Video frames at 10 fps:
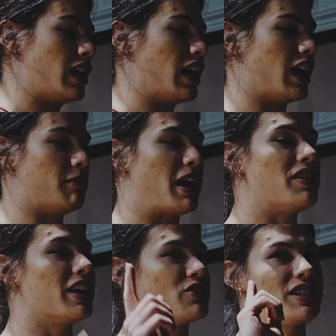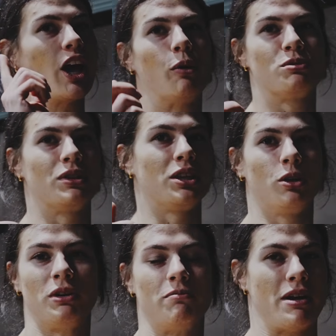I think it just helps with a little
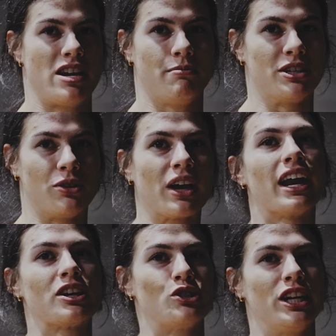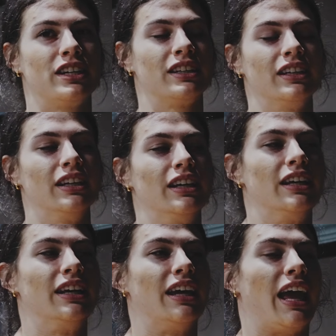bit of mind to muscle connection
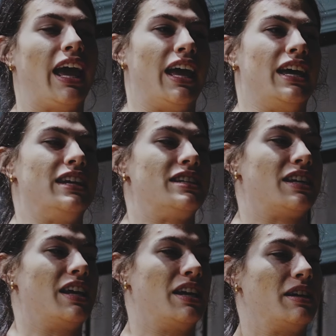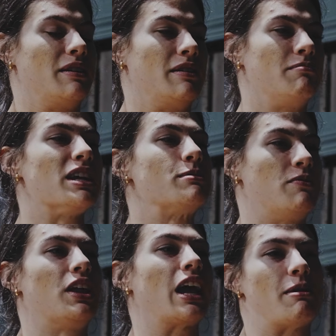and makes me
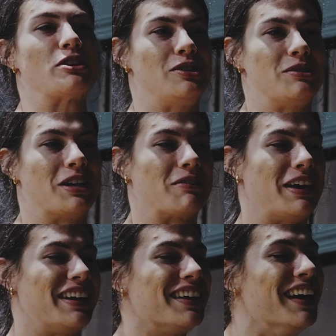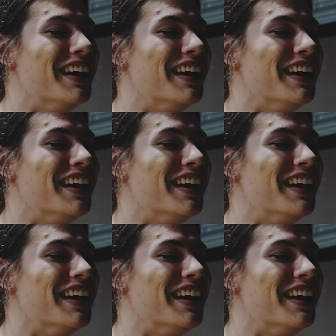feel like I'm actually doing it right.